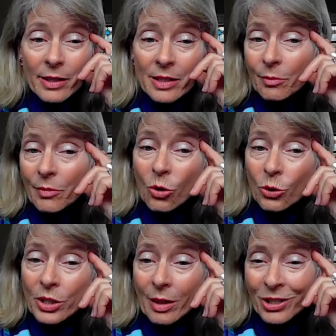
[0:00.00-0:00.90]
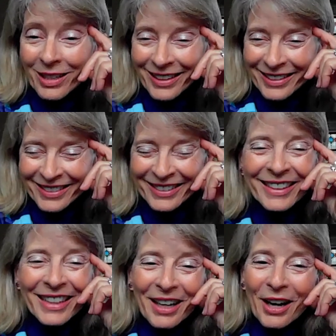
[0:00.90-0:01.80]
on some local subject,
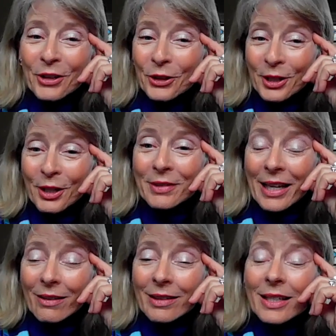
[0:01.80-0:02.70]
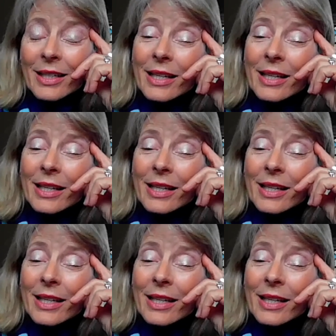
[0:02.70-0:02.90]
unheard of now.